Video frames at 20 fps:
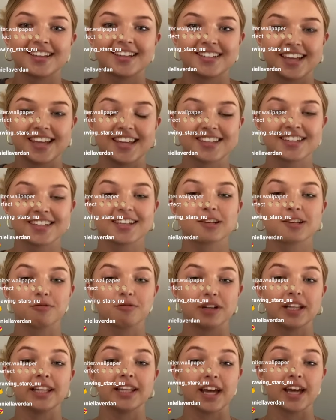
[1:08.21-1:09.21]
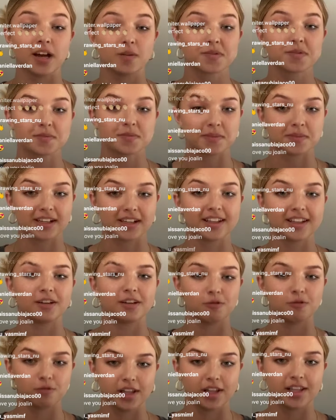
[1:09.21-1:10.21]
dancing really helps me. Like,
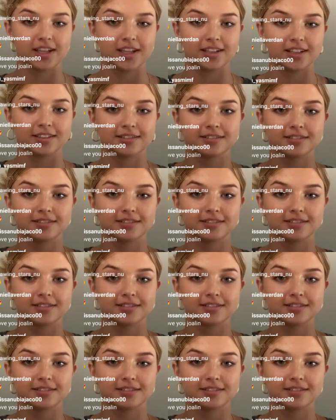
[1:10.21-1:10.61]
it really